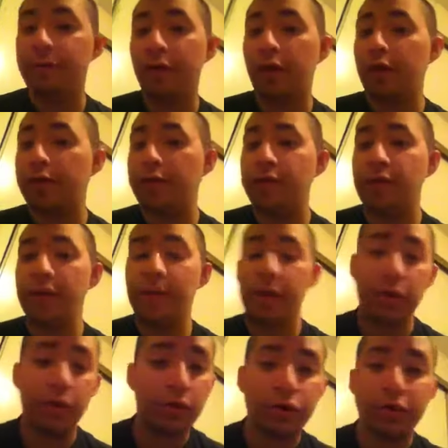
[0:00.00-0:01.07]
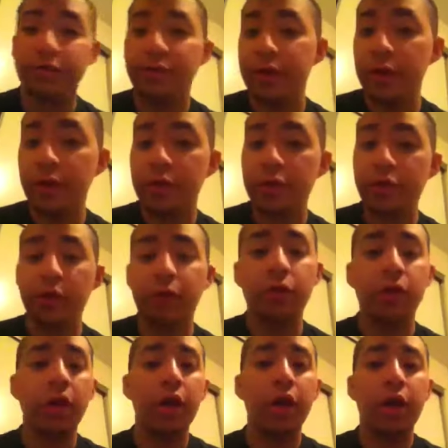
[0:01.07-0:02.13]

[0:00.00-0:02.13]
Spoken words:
vlog for that matter, or just video in general,